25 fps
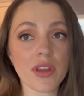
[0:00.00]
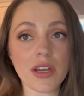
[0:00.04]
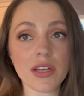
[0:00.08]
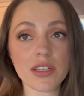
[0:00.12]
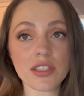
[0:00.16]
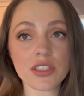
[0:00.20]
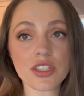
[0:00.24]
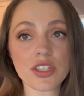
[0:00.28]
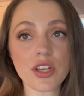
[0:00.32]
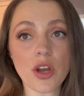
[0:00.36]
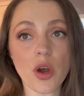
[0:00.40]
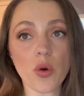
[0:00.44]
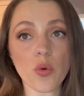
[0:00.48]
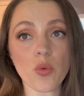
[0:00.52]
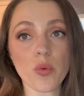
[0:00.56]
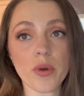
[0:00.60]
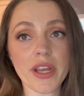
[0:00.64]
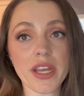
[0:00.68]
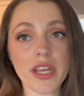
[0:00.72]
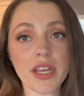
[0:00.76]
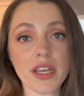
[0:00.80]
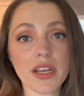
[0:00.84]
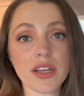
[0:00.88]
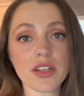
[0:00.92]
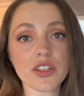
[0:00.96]
So
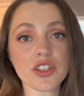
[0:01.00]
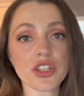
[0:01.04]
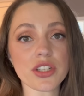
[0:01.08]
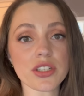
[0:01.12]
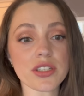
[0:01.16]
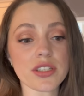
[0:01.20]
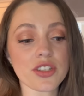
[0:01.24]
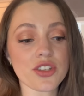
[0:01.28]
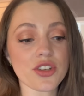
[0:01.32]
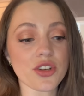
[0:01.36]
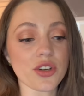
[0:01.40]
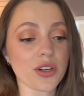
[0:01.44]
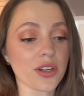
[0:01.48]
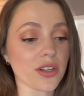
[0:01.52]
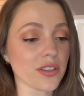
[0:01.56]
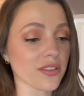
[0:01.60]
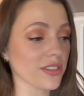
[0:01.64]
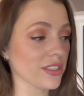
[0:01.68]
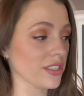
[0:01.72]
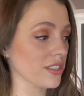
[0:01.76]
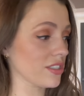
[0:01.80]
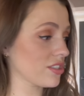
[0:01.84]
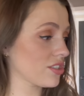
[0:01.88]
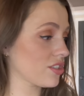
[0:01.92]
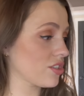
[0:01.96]
we just took
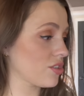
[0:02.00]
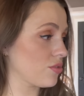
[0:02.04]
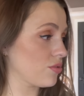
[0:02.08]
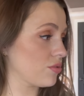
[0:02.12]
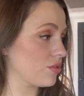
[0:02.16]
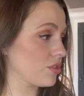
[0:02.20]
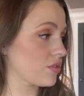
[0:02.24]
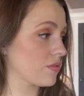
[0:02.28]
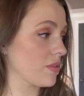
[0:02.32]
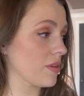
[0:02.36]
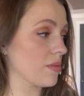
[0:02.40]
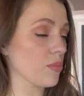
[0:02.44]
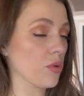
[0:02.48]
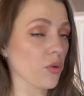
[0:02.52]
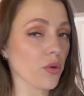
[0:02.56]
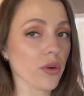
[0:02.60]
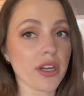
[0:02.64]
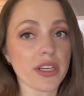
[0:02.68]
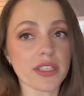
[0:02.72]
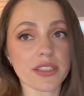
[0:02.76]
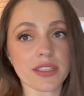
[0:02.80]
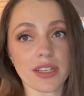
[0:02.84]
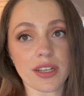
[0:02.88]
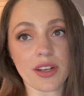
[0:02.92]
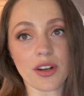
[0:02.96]
these 2 sweet
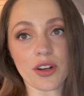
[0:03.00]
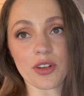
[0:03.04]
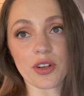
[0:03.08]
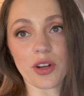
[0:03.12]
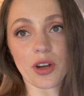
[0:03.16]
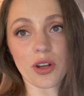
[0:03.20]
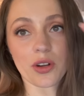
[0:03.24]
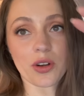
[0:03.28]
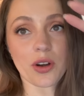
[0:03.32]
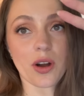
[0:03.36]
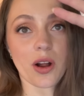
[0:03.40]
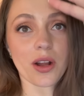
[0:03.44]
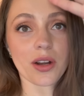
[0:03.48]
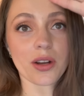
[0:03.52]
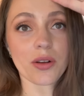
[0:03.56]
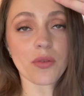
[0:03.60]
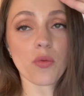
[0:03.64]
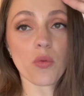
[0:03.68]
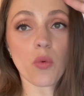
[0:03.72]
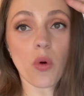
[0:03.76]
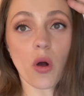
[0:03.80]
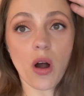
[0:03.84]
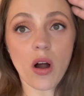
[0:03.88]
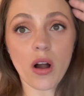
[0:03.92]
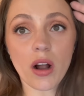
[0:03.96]
boys and our daughter on a
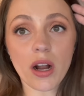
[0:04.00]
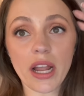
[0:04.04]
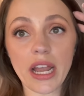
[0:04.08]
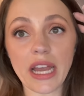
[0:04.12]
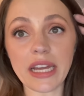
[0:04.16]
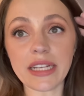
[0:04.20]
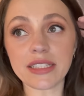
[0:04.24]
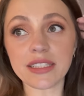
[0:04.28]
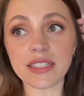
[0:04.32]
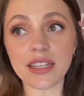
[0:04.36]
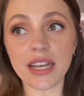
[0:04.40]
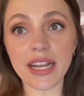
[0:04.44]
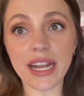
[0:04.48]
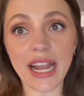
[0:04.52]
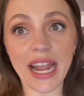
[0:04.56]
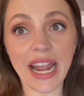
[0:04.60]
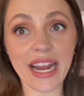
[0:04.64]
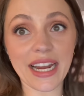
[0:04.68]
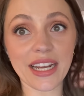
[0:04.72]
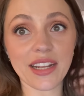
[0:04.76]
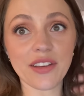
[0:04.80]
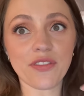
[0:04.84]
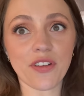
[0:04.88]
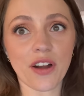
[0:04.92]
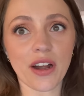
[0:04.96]
walk. It's like
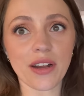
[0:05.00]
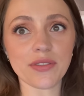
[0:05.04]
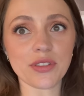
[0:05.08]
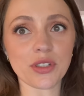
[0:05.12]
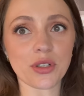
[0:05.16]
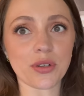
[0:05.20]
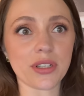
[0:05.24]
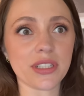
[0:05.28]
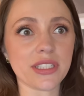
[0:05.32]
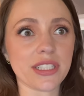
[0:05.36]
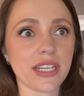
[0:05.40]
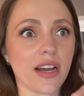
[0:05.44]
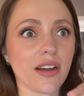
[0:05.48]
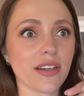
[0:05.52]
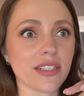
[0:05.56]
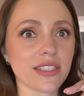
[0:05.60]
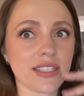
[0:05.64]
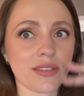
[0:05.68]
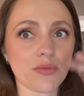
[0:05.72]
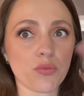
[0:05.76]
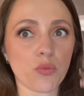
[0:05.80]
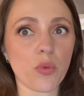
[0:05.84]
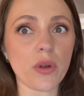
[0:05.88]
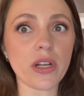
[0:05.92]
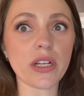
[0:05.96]
85 degrees out.
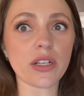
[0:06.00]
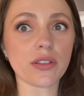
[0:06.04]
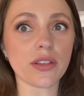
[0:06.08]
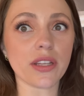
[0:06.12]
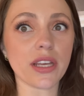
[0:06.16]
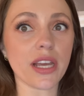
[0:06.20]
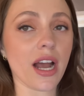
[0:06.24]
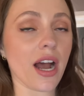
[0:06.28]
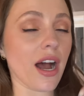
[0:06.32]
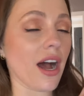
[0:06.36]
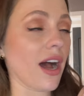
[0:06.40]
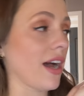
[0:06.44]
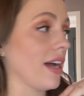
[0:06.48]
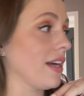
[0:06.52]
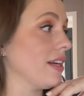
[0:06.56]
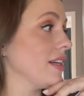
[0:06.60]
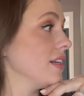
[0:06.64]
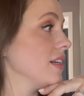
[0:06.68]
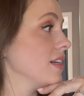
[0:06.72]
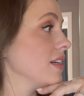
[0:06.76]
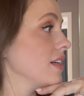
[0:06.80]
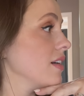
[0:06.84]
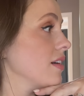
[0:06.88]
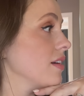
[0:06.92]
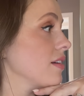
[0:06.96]
It's weirdly hot
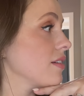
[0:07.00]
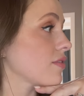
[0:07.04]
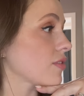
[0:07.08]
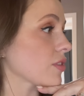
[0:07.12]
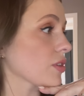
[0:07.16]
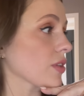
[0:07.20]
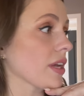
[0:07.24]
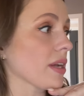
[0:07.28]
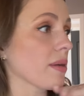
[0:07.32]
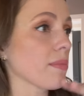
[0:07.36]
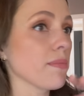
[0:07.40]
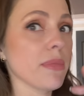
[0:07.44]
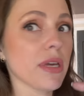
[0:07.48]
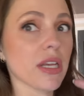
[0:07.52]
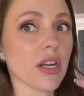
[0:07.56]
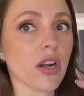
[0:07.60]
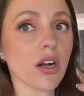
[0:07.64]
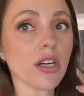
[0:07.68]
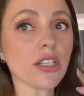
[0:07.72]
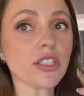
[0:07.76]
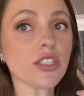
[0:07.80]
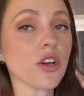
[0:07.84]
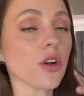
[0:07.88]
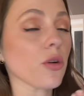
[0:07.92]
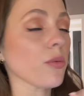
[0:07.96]
for like
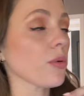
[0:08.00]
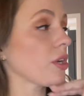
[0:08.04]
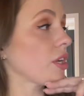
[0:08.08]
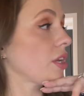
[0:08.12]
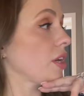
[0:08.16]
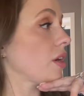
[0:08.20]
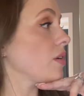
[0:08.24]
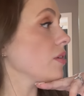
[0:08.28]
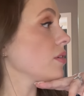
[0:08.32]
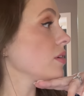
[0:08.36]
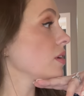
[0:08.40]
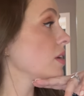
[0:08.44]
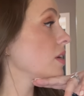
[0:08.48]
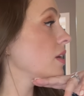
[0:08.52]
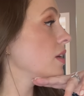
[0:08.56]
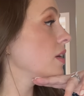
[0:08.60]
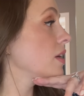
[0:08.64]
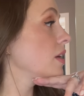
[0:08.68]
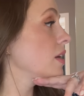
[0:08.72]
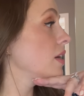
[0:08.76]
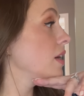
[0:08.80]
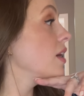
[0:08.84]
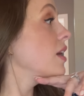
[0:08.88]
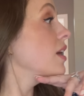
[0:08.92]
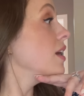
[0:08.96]
mid-October, you know?
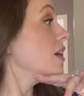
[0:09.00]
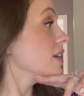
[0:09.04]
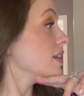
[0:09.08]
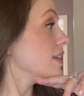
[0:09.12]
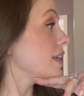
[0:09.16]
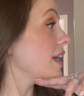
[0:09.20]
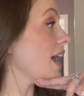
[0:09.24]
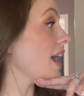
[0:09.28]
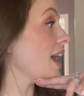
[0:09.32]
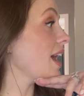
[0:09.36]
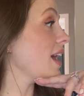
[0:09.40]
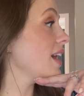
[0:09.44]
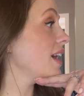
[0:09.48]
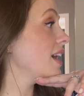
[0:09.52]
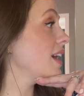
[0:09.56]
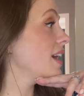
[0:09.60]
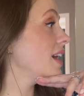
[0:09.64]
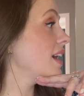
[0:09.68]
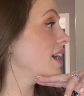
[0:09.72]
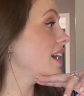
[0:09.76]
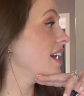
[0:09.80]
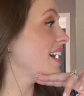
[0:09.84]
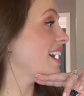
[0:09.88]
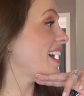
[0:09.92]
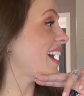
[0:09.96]
Yeah,
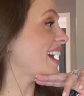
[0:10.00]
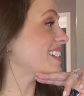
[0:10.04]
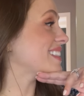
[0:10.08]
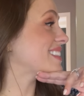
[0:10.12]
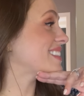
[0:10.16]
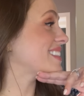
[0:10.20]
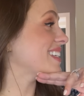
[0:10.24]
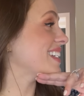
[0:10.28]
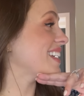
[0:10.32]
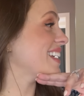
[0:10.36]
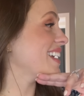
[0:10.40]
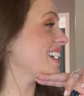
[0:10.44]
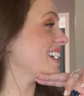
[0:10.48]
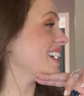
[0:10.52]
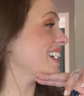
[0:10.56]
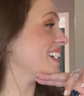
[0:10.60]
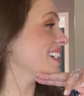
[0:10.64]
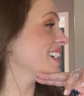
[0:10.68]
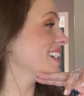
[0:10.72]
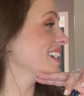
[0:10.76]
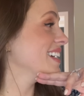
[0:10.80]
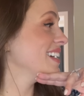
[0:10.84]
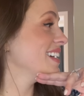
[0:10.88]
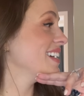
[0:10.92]
I see it.